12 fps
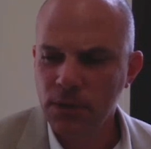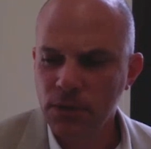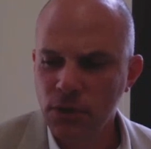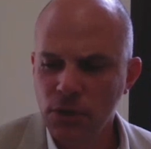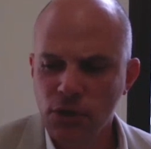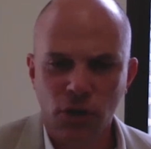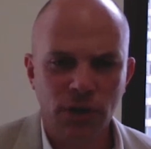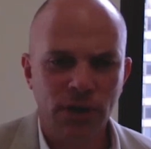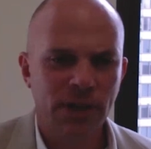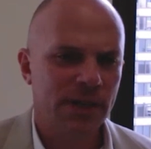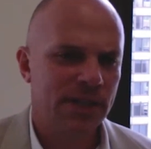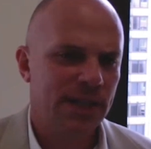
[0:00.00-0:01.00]
uh, to a
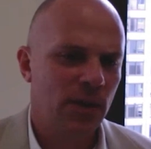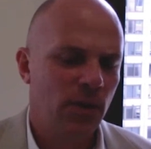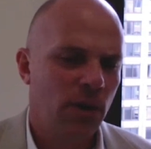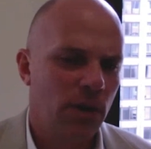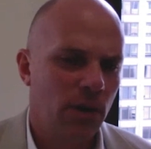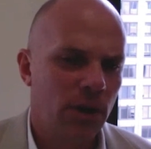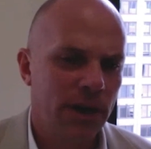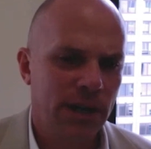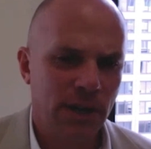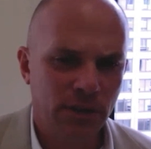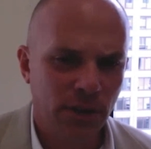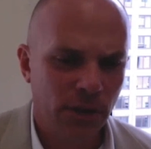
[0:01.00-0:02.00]
certain extent our, our
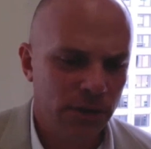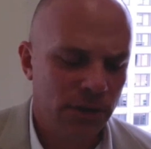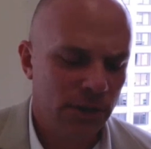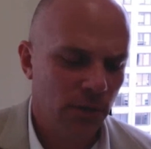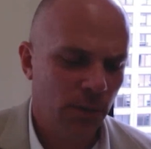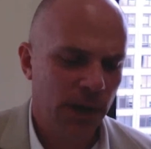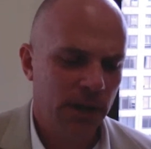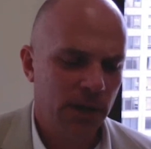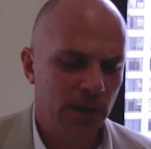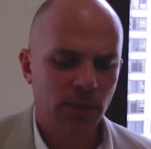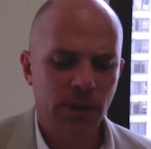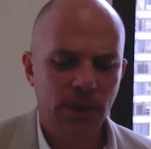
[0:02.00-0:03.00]
ethos and the
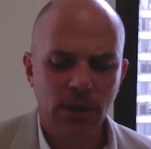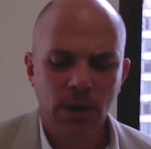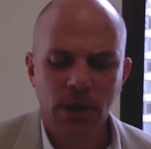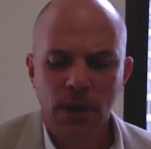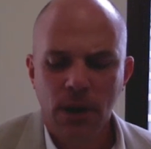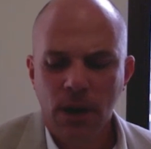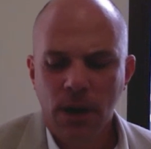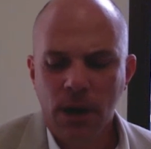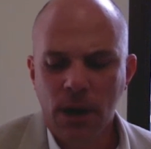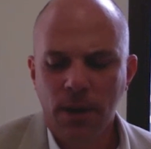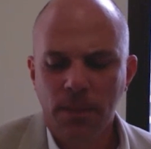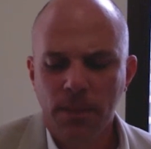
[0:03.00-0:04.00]
way that we
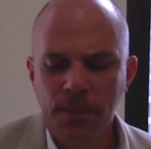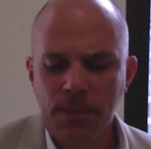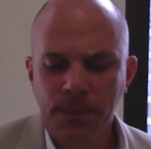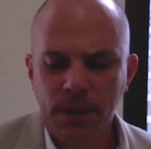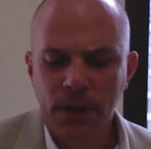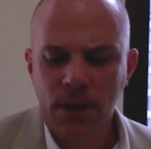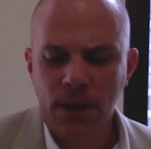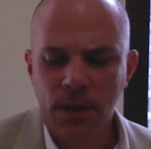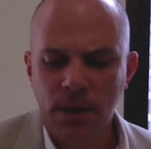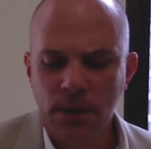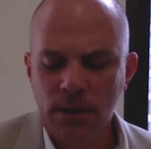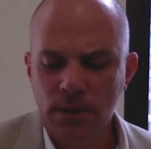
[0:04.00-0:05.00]
um,
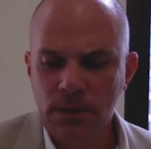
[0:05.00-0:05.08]
uh,